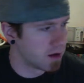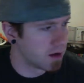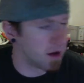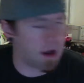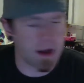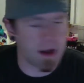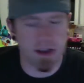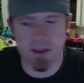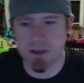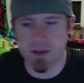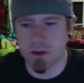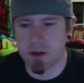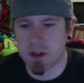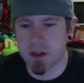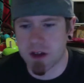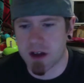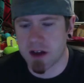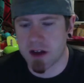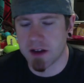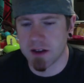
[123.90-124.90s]
guess the only
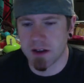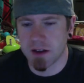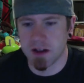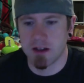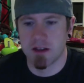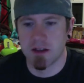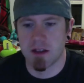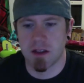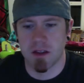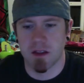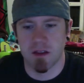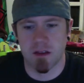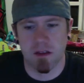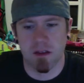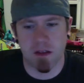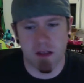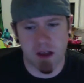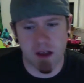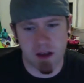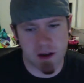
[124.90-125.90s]
thing I could
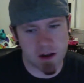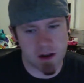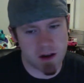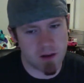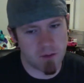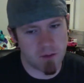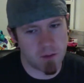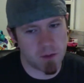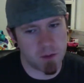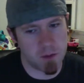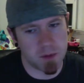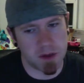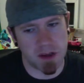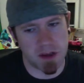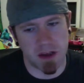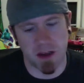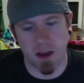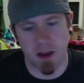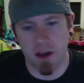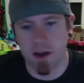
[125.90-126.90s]
think of would
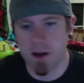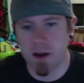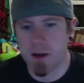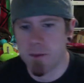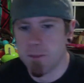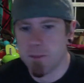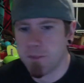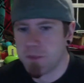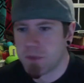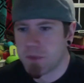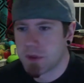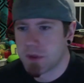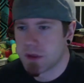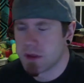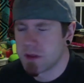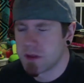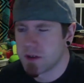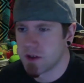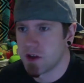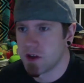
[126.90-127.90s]
be
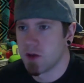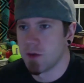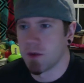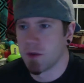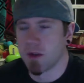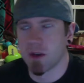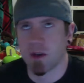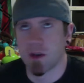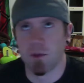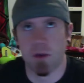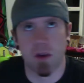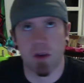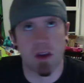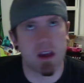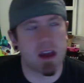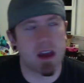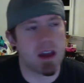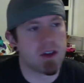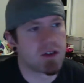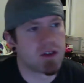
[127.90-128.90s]
the
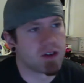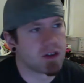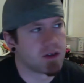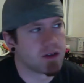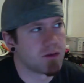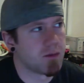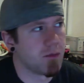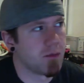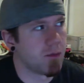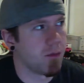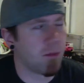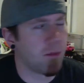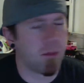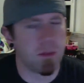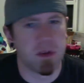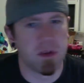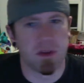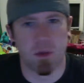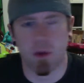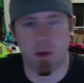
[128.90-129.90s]
communication
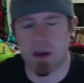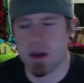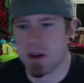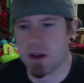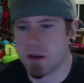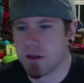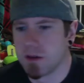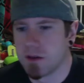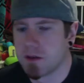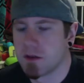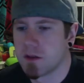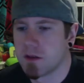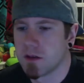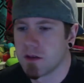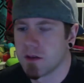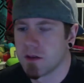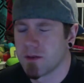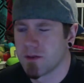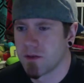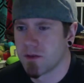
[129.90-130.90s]
between
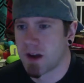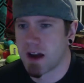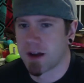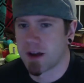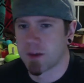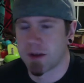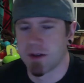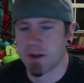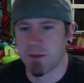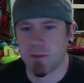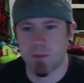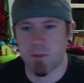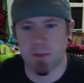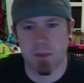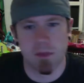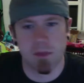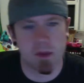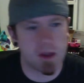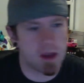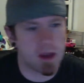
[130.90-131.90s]
the fragment
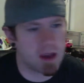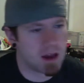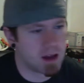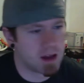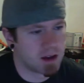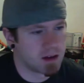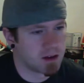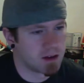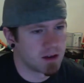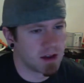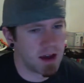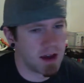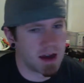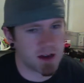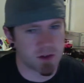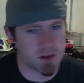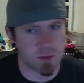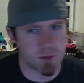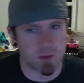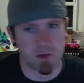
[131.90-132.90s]
and the
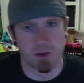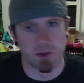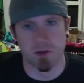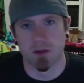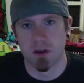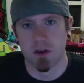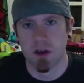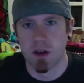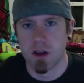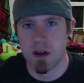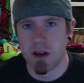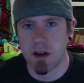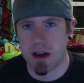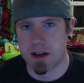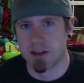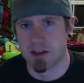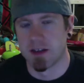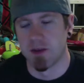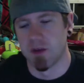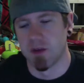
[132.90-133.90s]
actual
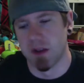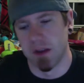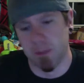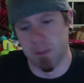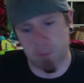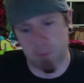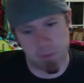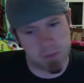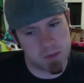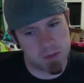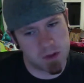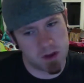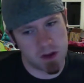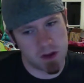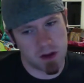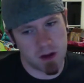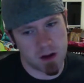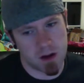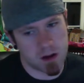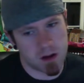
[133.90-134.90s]
activity.
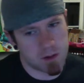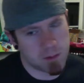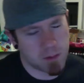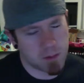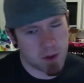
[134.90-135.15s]
I